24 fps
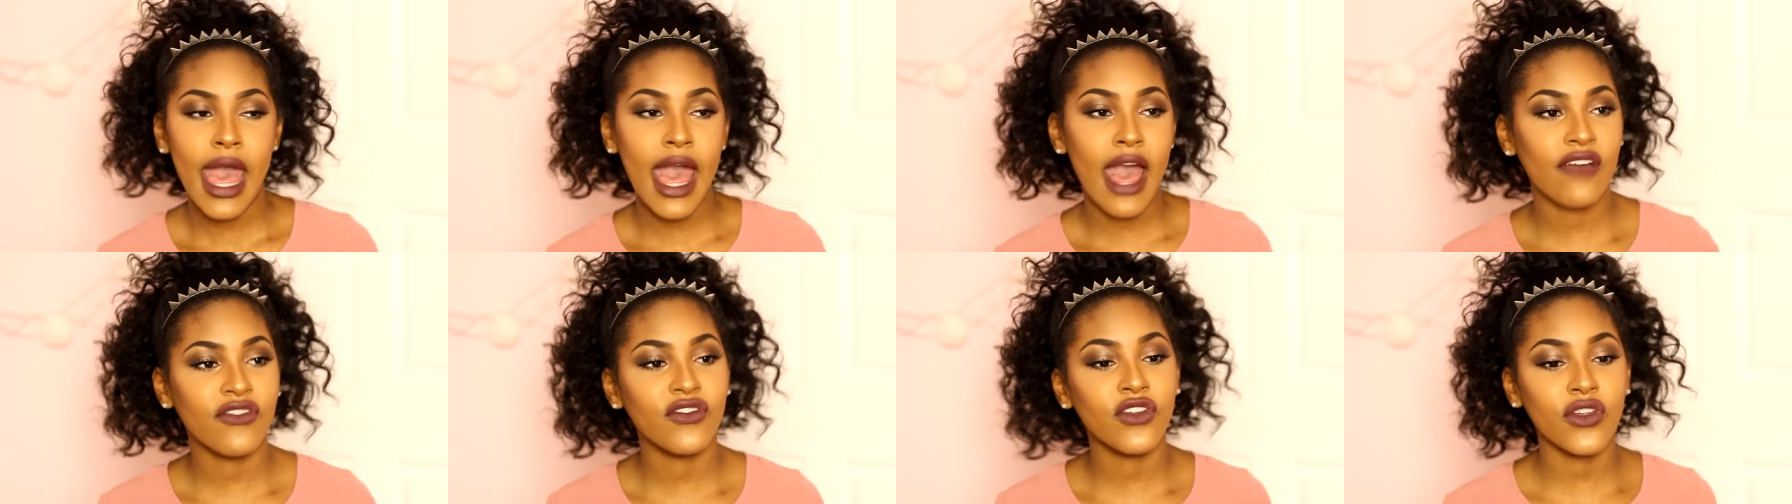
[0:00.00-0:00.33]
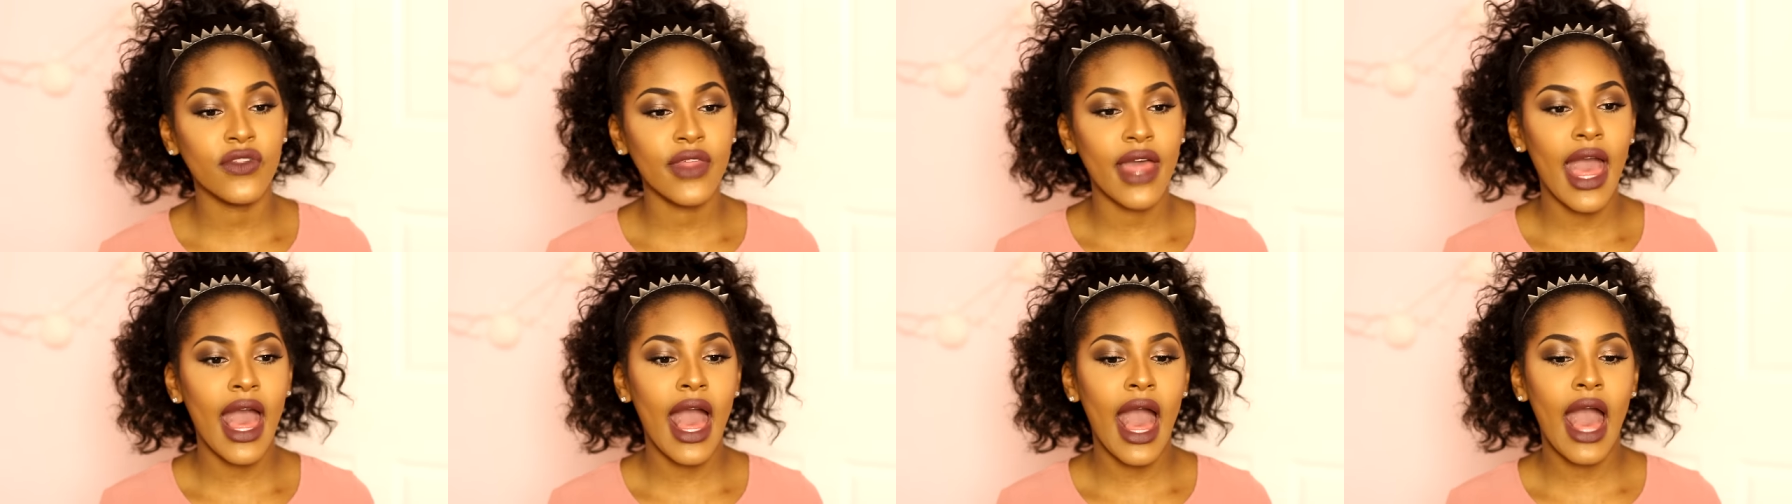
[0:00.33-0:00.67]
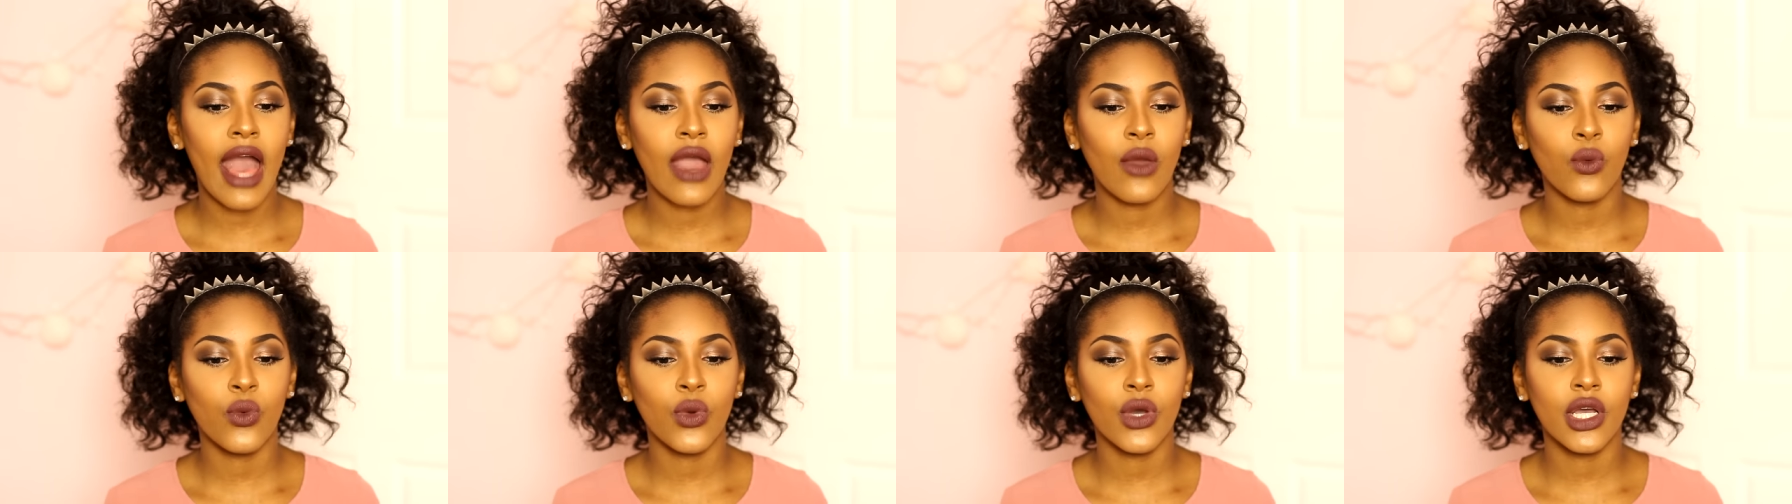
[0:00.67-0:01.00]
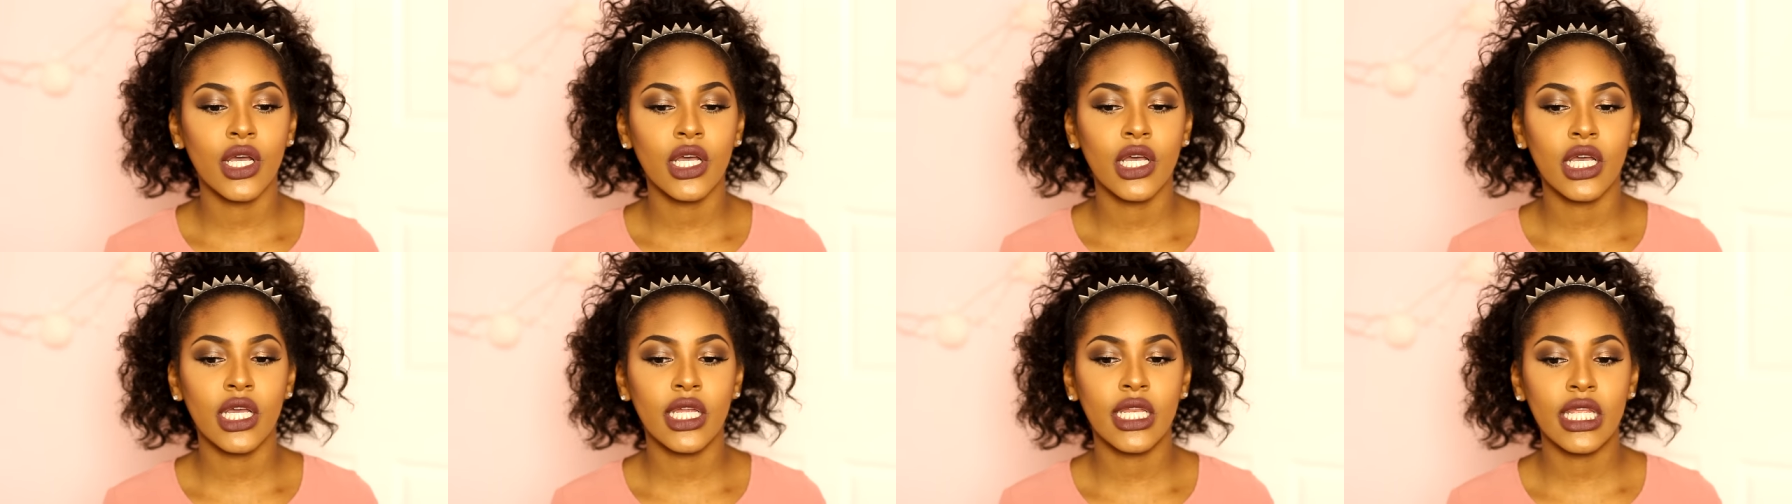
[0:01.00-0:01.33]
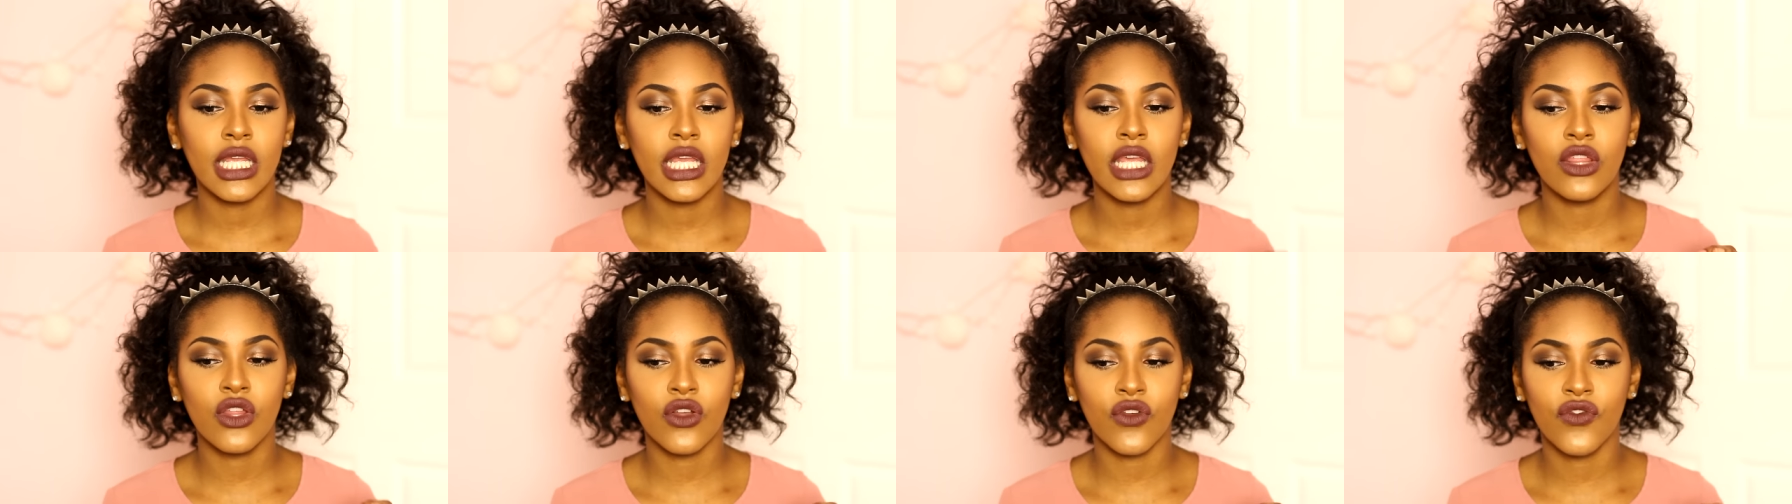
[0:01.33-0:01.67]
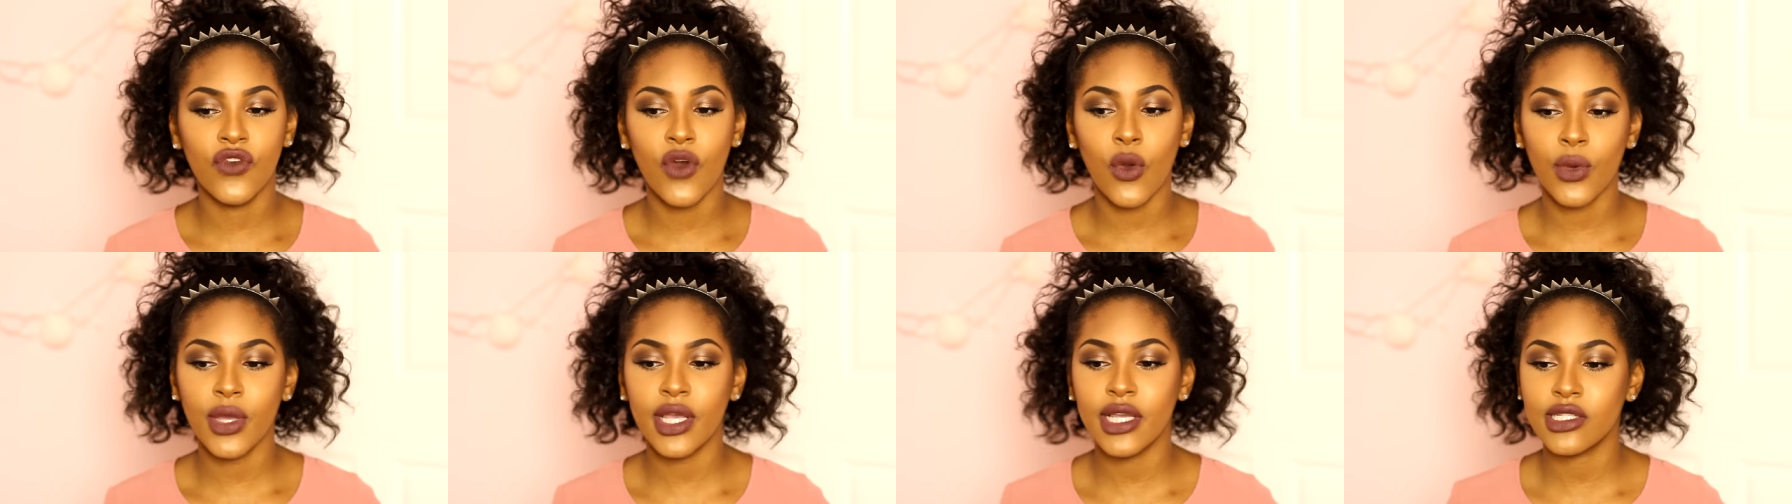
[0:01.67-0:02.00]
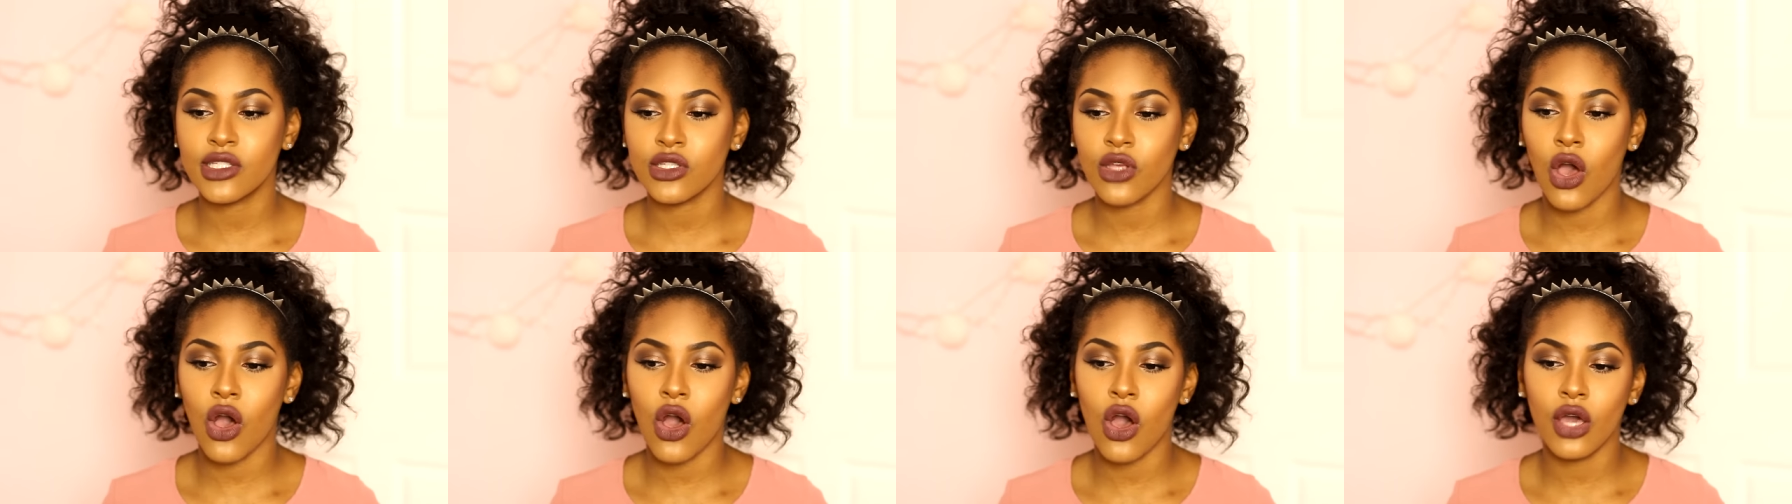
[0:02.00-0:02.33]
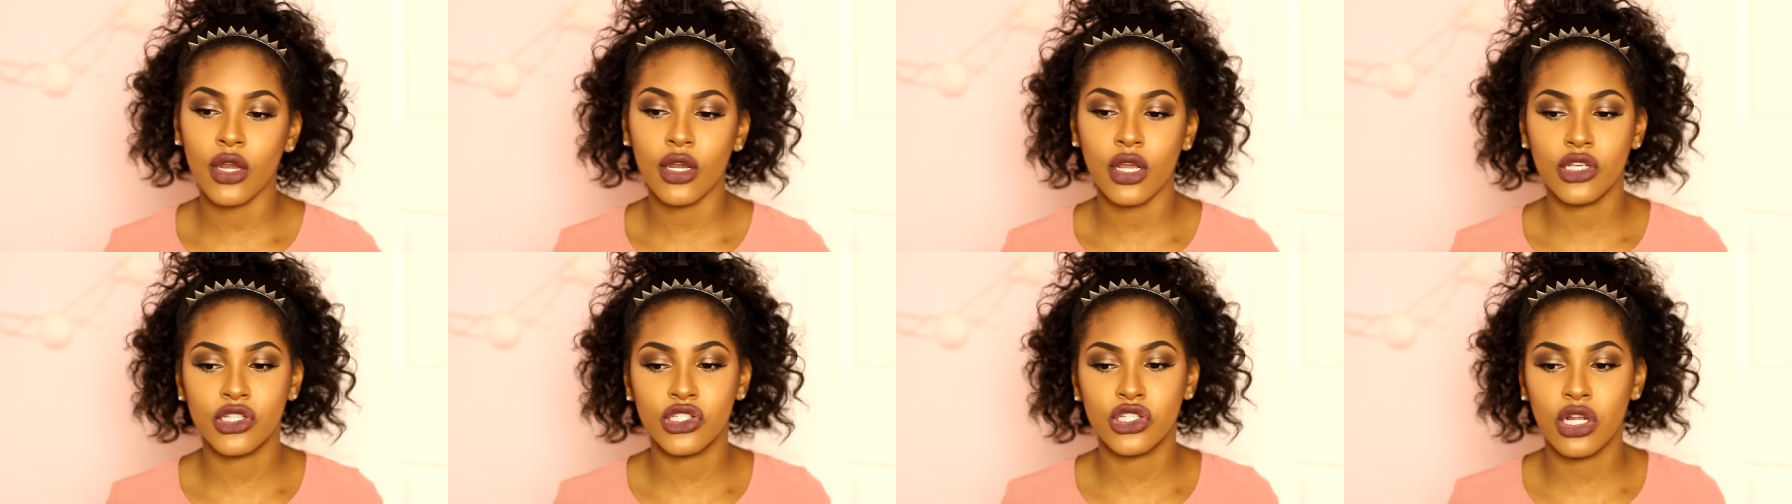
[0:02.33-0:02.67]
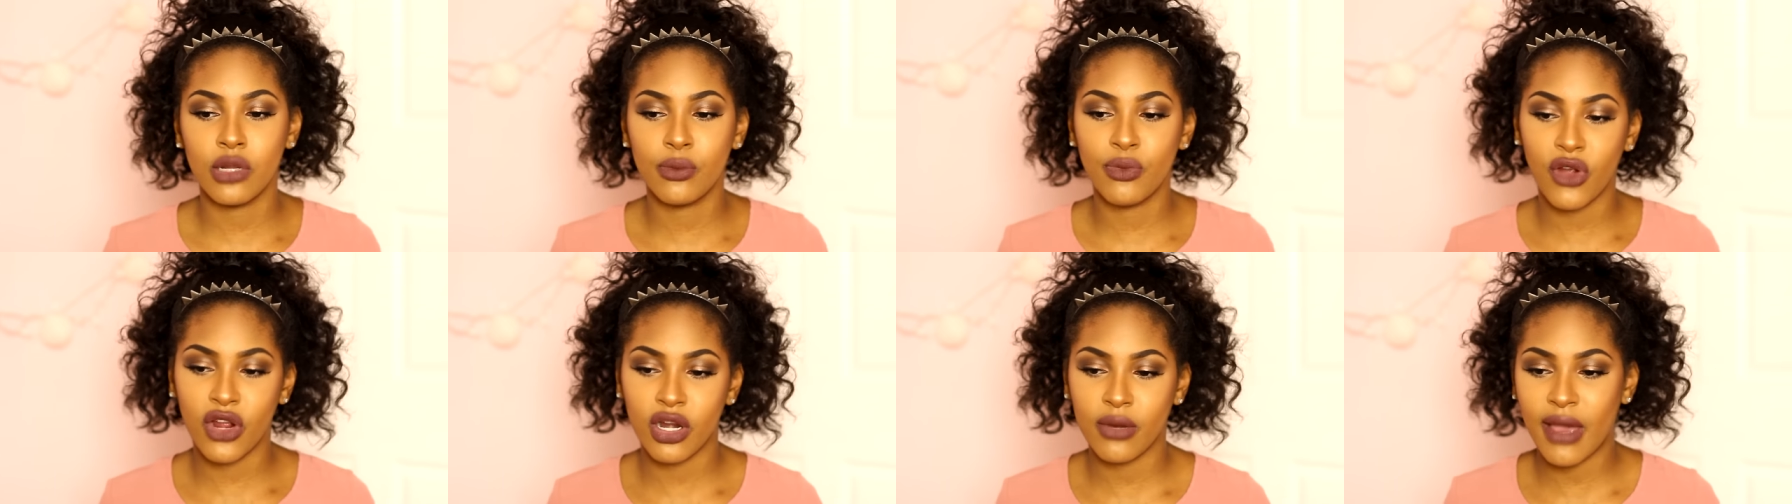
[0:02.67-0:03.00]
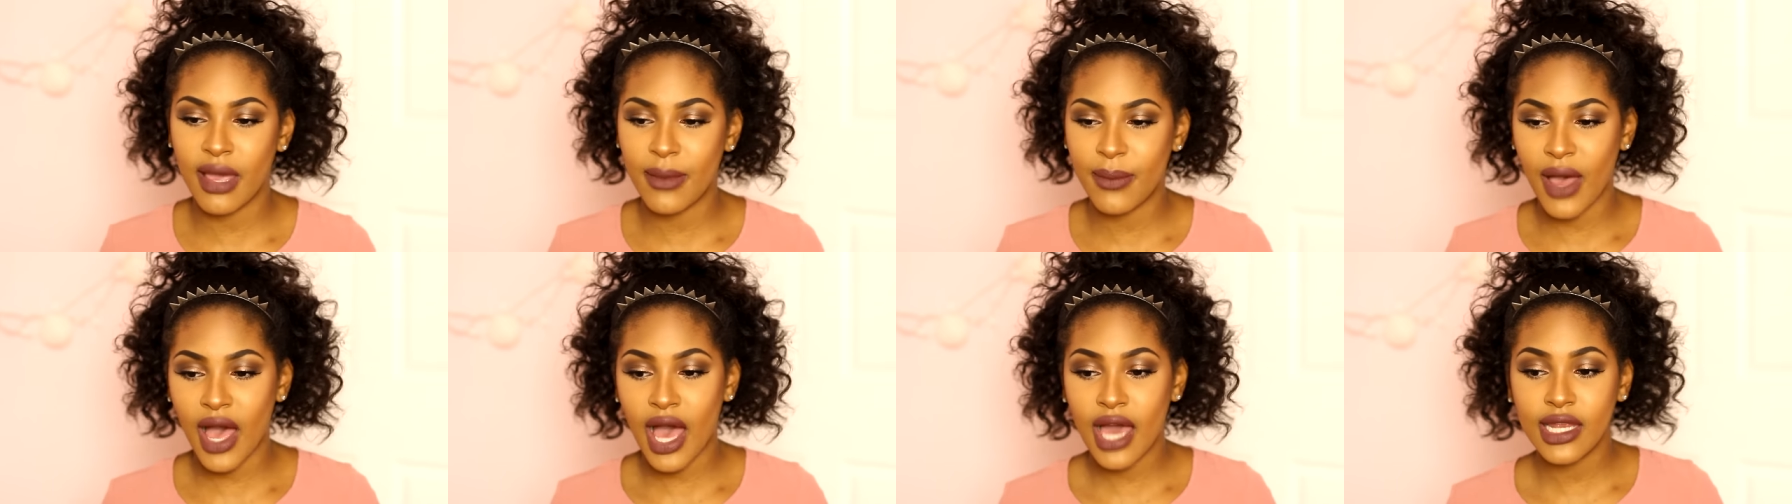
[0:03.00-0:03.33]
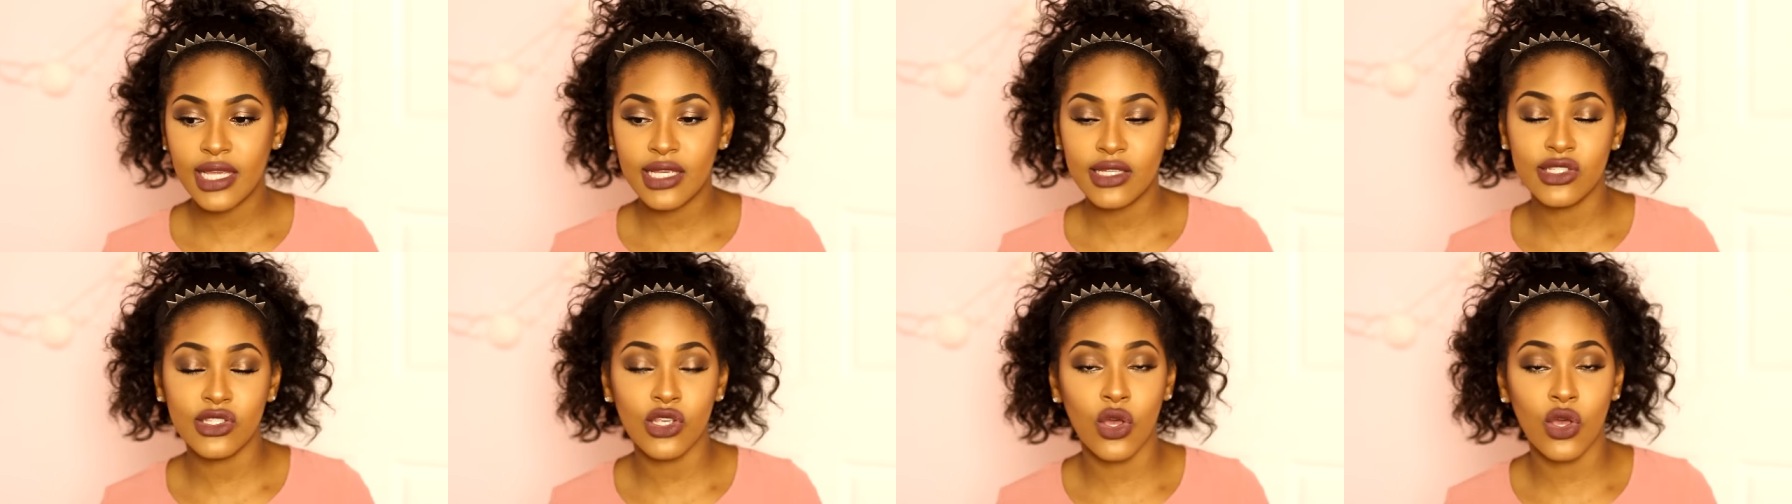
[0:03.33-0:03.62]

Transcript: After that, I would either focus on a certain part of my body.